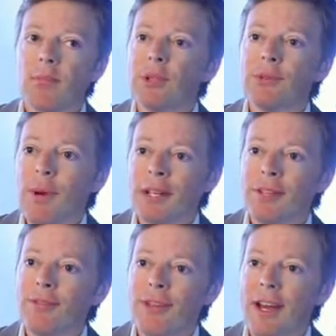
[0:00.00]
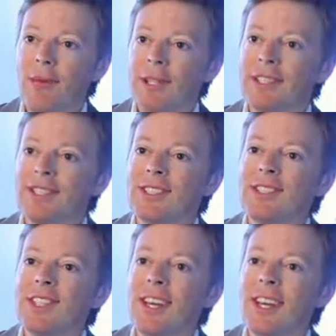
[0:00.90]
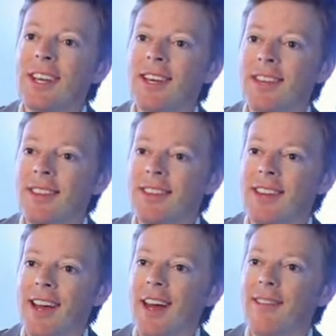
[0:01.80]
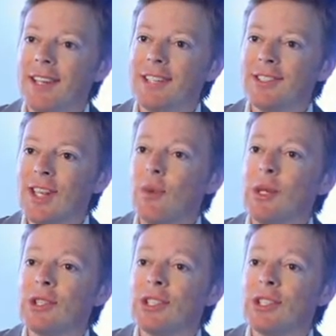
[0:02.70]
prospective families see the evidence, they reach the